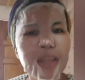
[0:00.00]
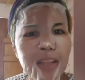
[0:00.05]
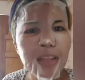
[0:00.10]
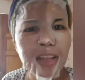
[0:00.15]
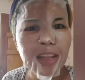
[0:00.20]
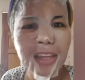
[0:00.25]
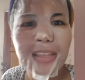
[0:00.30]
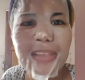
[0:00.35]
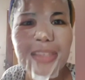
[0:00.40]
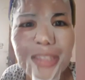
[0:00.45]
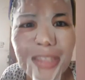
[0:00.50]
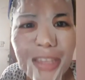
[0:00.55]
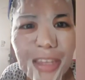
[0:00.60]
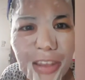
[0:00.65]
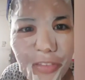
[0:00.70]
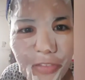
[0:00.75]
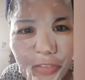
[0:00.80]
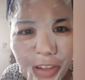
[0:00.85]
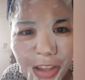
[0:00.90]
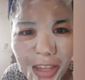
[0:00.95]
Let's
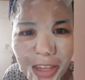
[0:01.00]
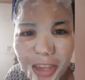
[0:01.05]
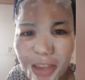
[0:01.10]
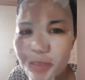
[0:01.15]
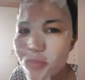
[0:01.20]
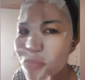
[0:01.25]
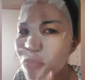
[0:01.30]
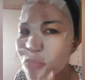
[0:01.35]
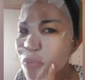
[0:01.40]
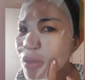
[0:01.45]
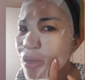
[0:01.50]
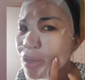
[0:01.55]
see if I get